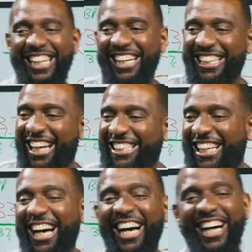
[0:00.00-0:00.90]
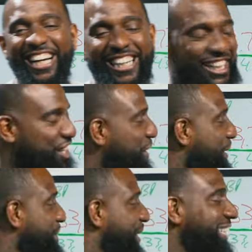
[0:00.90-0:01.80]
This good.
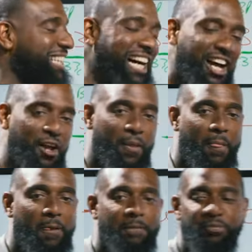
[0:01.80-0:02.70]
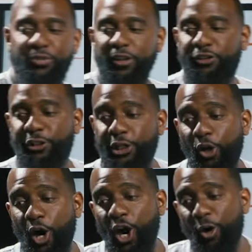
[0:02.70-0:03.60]
This good. So your
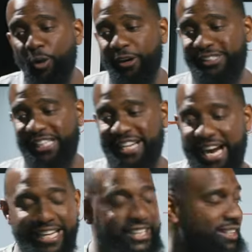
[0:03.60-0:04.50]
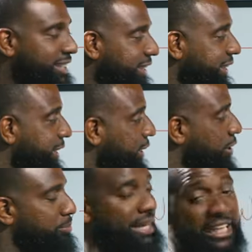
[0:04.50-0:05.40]
homework tonight,
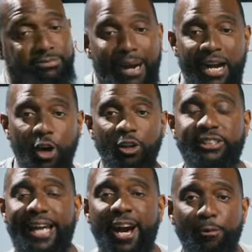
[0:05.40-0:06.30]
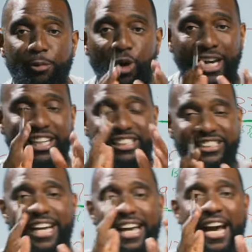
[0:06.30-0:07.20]
because my goal is to help you
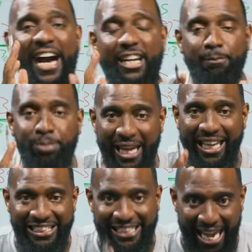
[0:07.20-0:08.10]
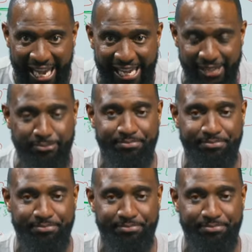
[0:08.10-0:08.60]
understand how to play this game.